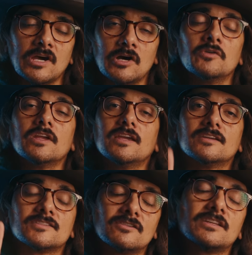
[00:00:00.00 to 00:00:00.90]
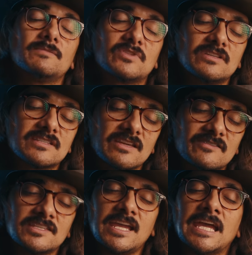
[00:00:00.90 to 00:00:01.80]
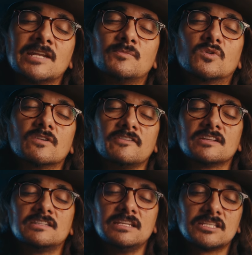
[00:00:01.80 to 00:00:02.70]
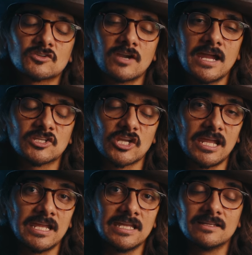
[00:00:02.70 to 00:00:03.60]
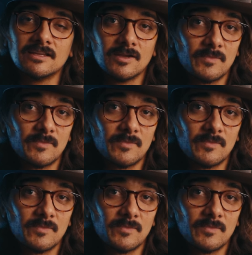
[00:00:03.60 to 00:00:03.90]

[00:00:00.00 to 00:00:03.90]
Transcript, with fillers: Though, Sony, please give us anamorphic D-stretch and